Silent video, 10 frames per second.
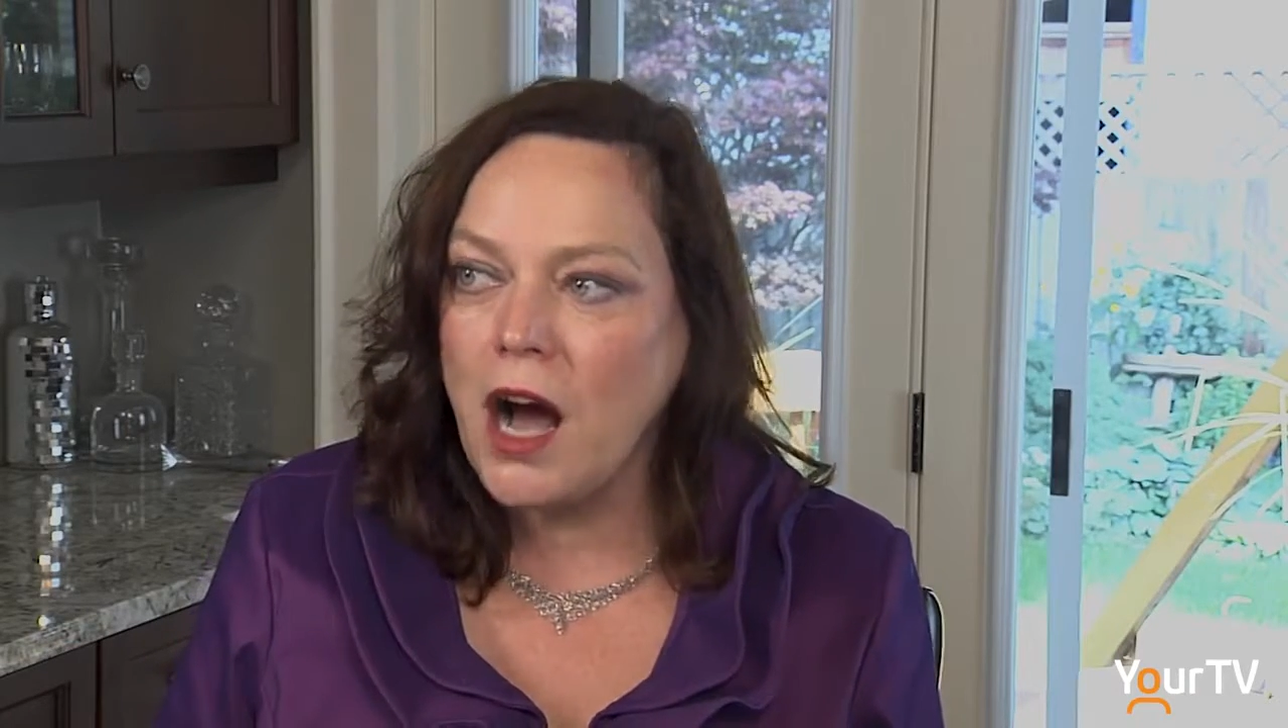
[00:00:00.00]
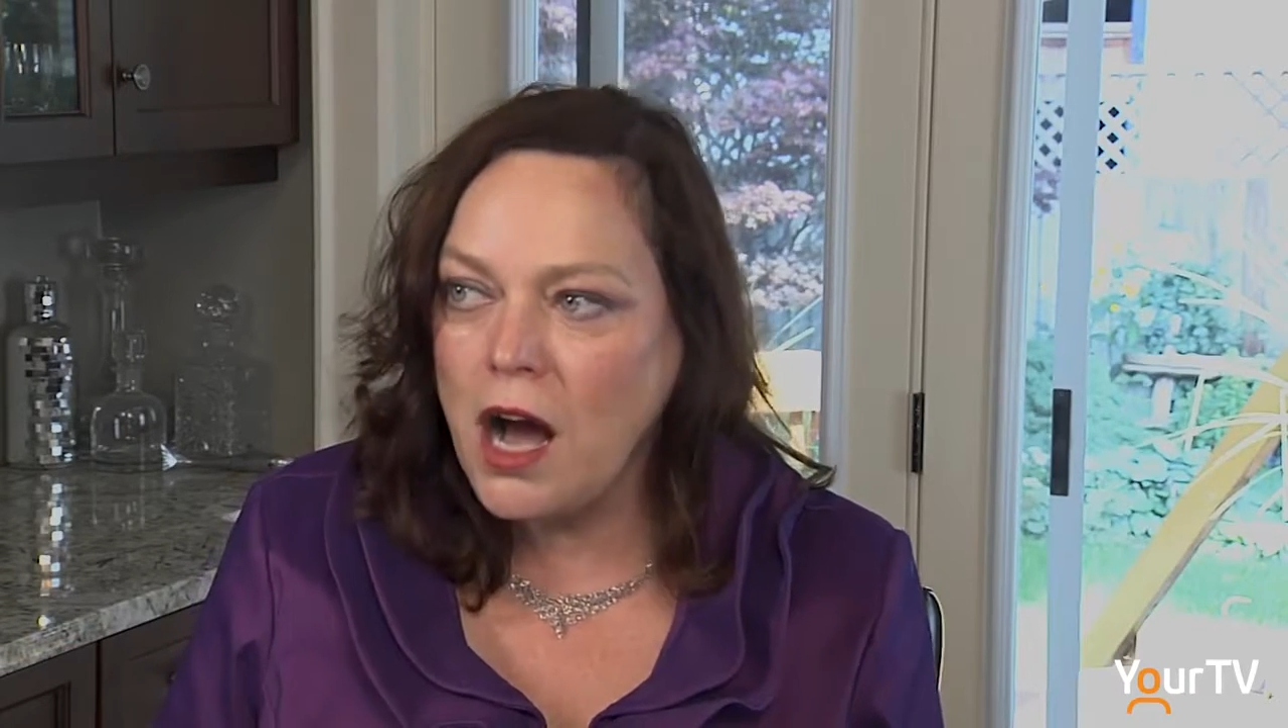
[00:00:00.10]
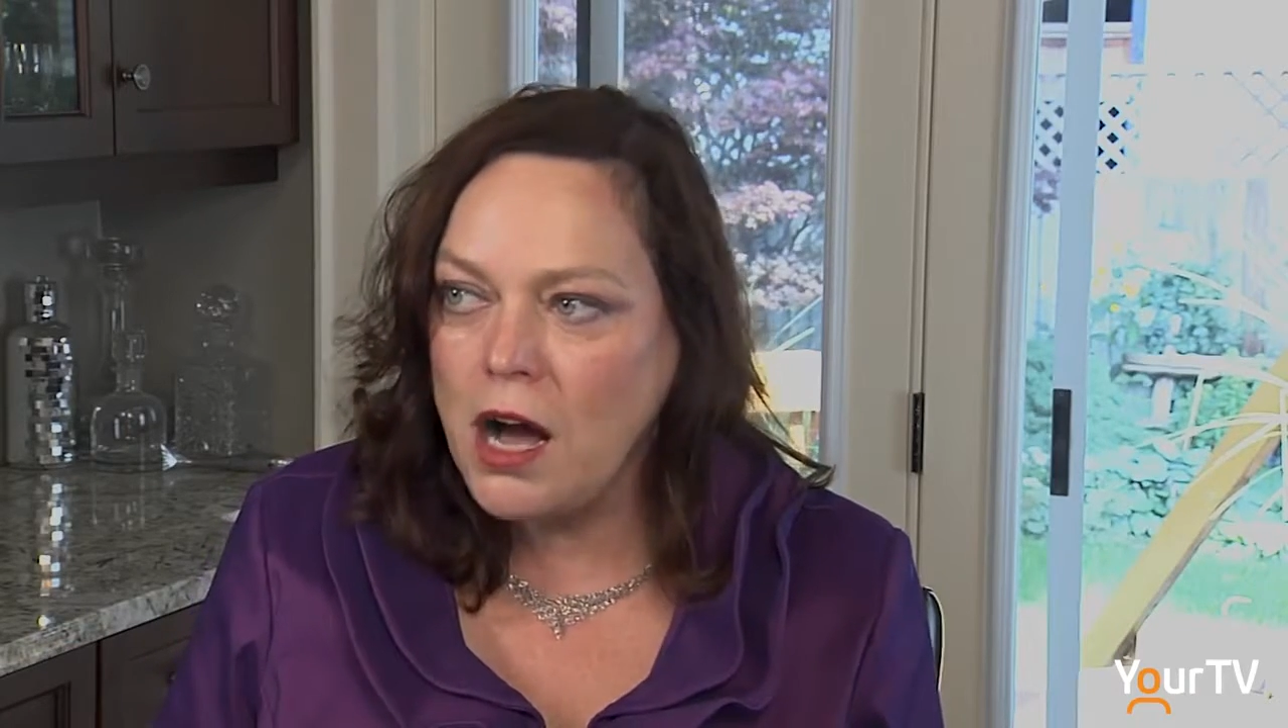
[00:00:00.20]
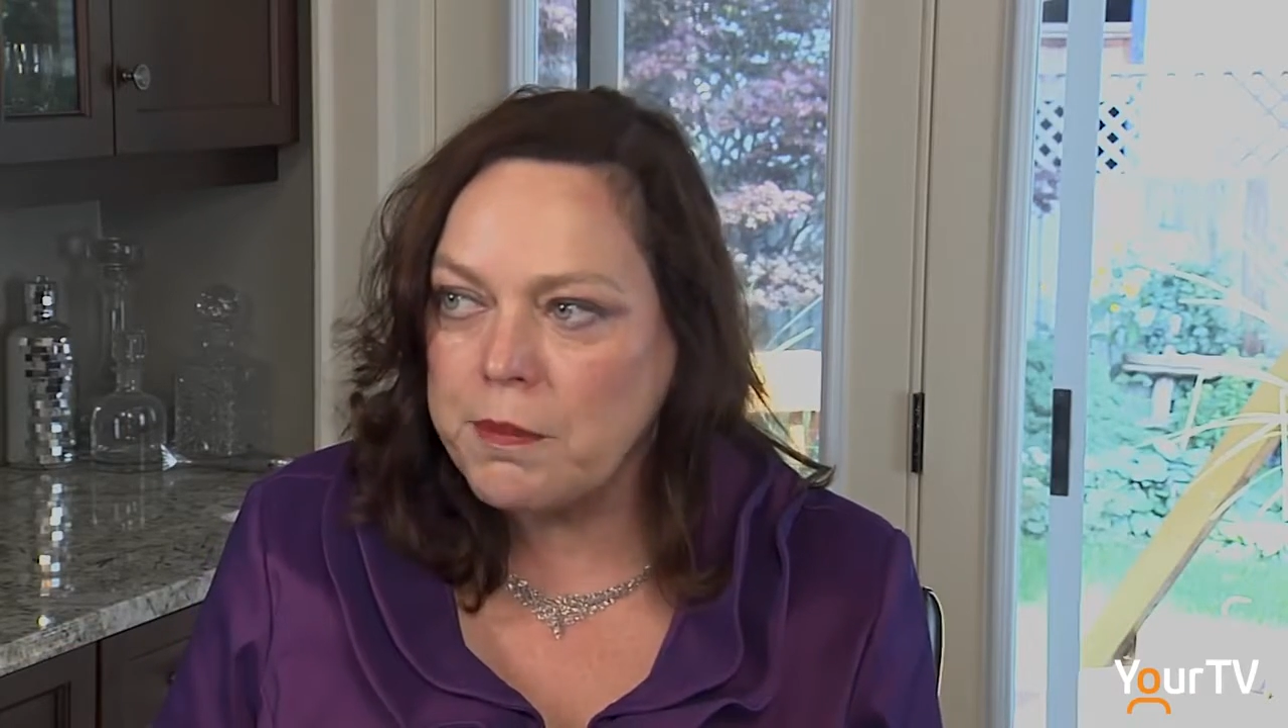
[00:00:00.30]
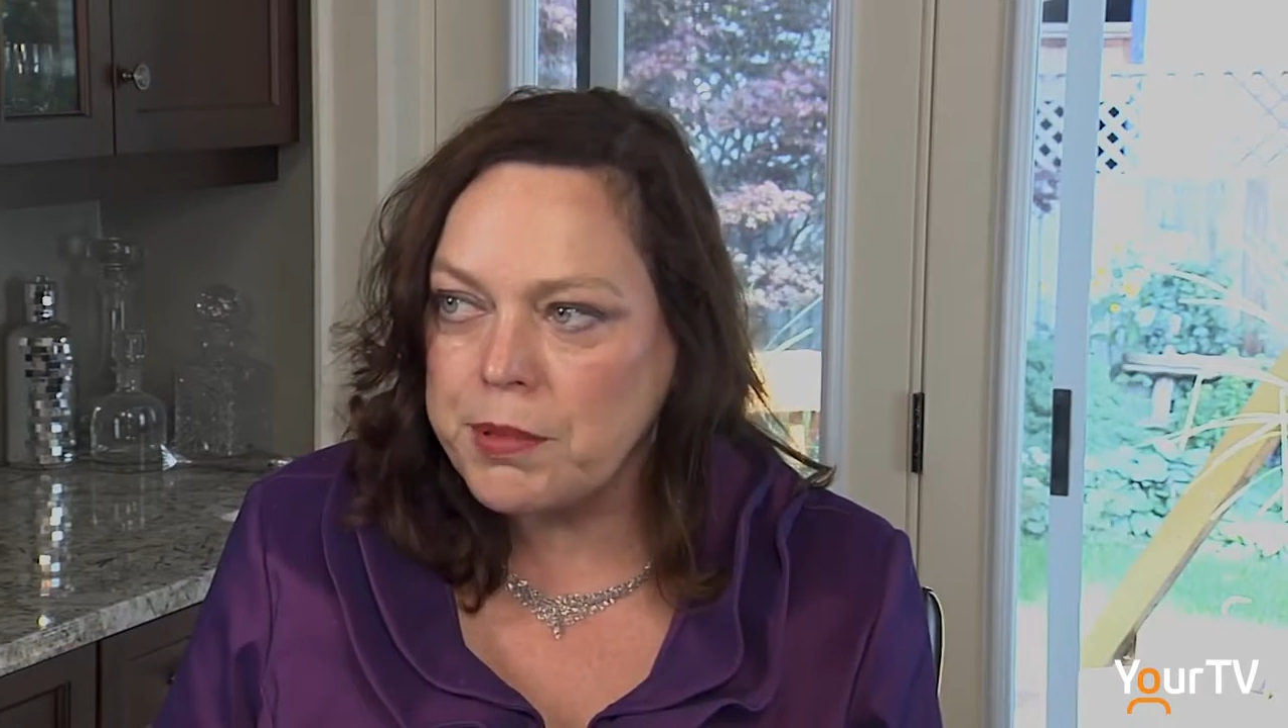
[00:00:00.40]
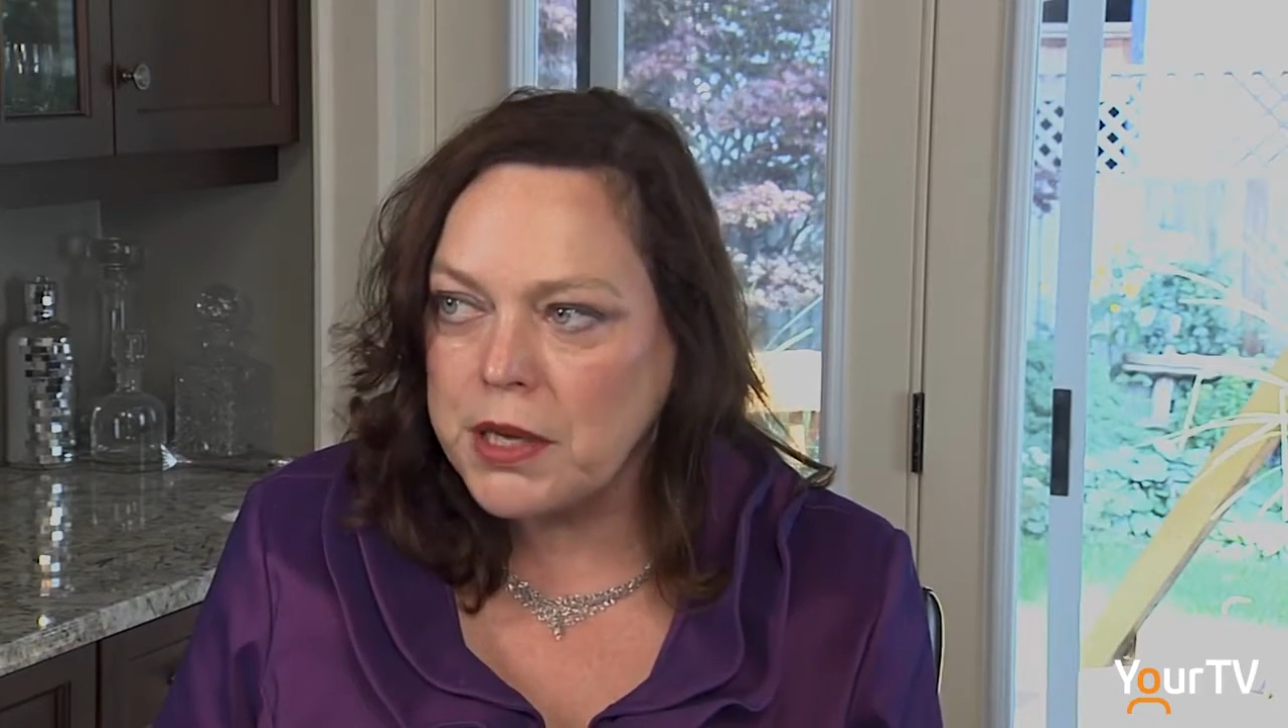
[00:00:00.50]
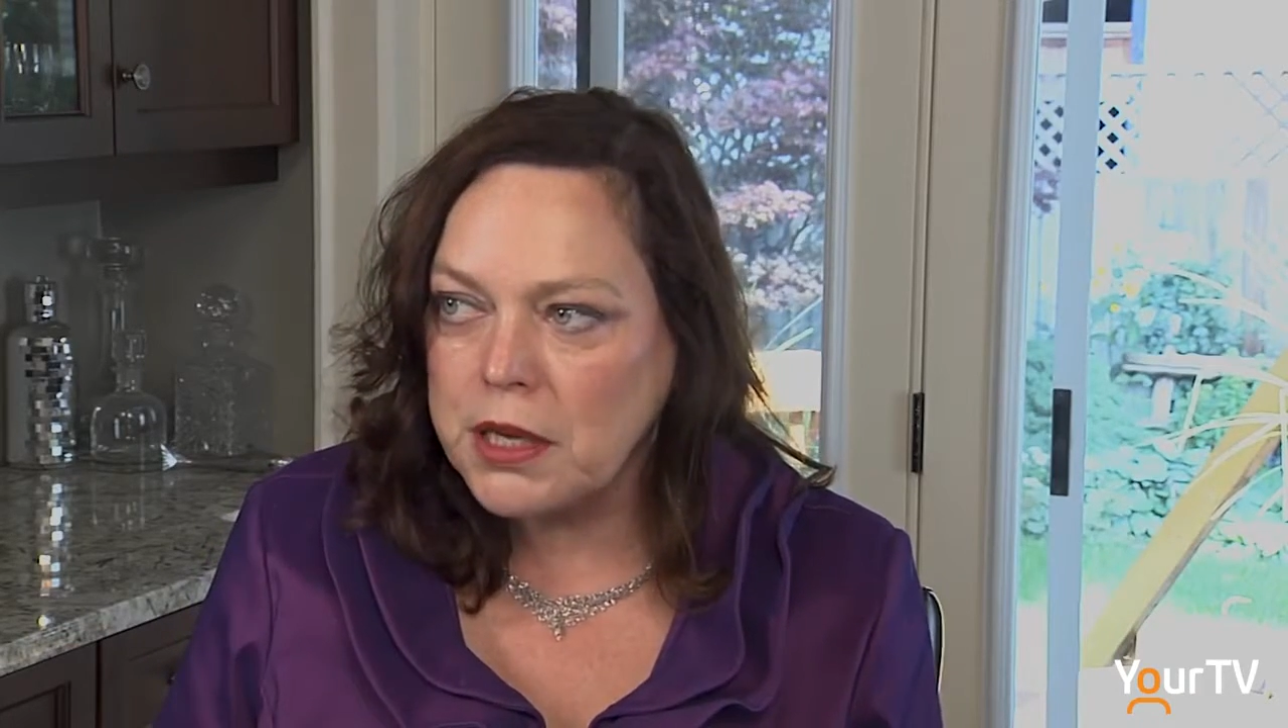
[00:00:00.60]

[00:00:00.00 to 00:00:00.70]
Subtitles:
up.